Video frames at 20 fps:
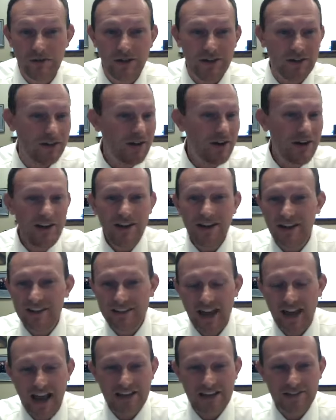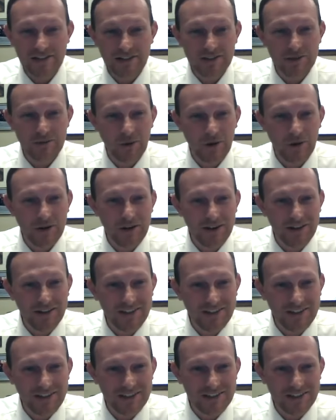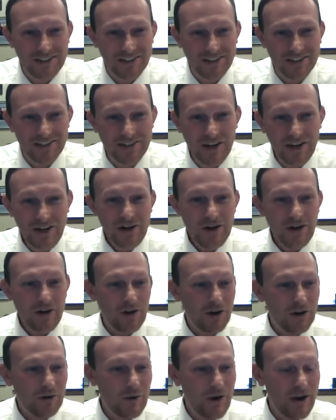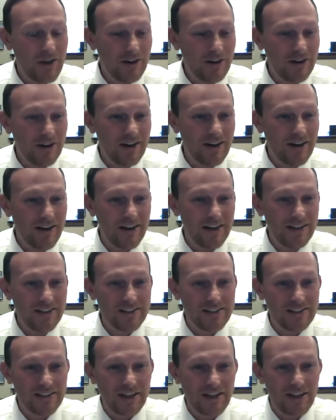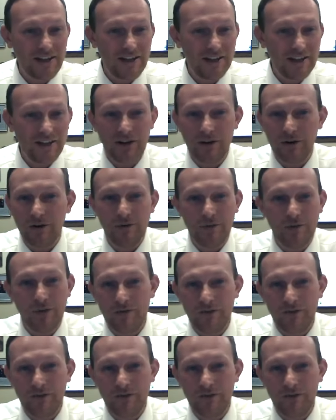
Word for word: whether it's hazardous working conditions or whether it's, uh, you know,